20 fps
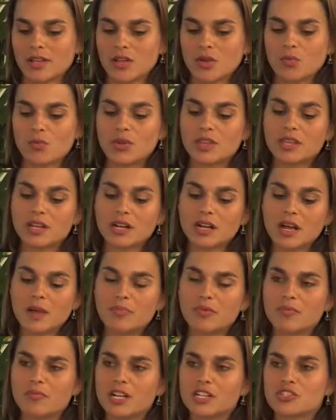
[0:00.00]
Within a
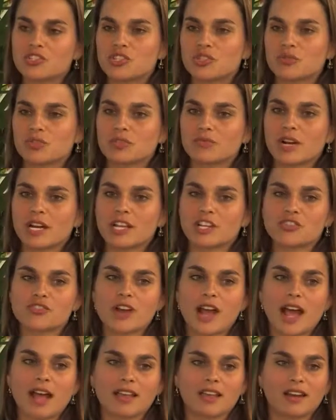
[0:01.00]
couple months, she was running
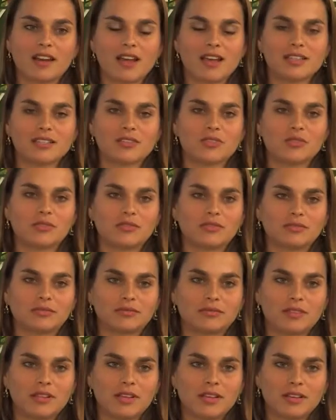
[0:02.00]
track in high school.
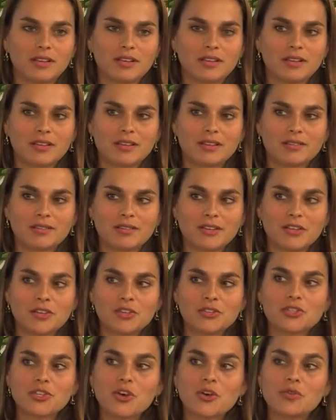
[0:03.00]

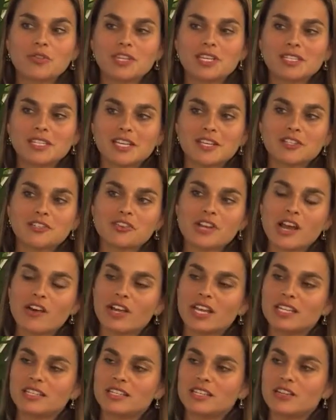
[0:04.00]
So these kids are now
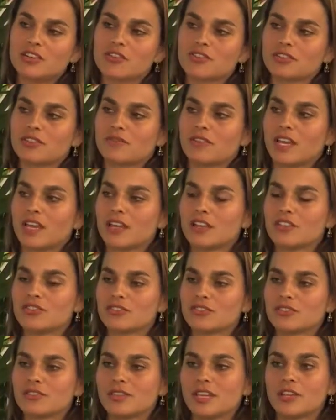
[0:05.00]
18 years of
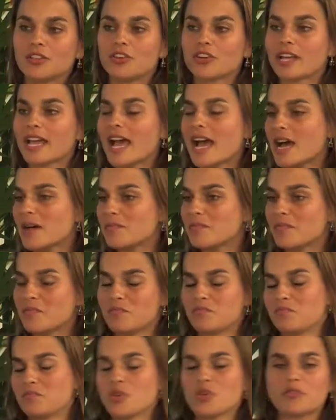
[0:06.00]
age. They look
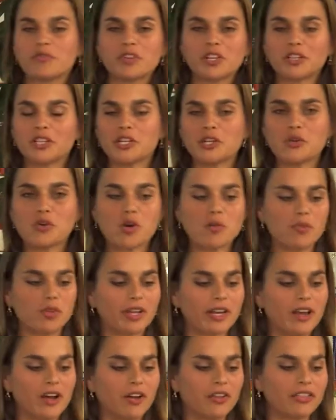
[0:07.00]
perfectly normal
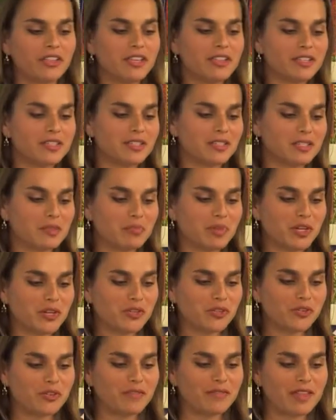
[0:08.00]
and healthy. This is a
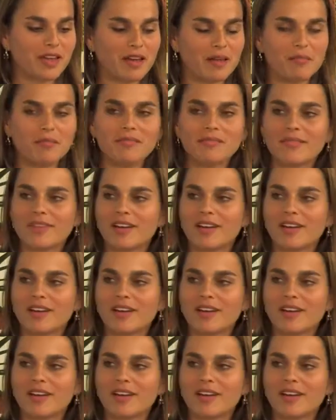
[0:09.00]
picture of them.